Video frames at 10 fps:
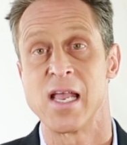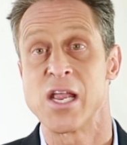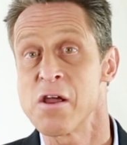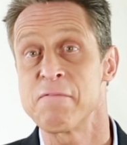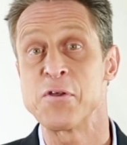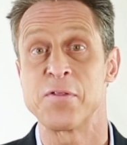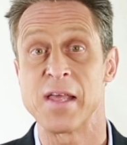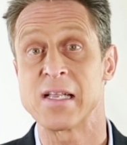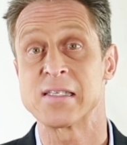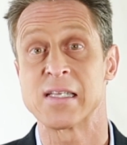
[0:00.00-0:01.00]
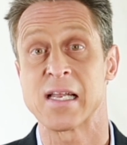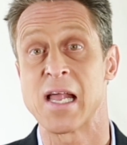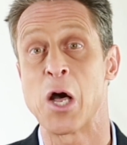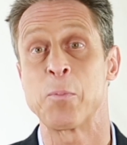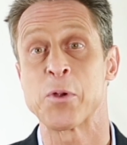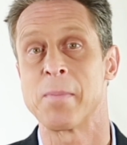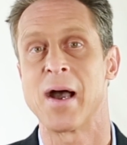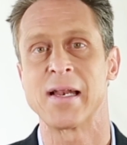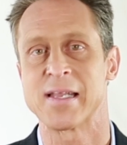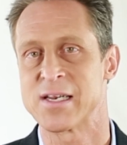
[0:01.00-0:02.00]
here are a few things that can help your
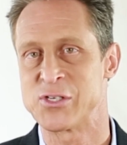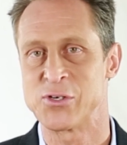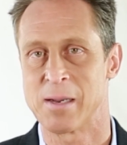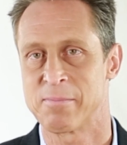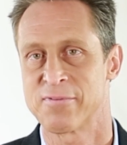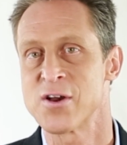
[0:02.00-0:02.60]
mind get a tune up.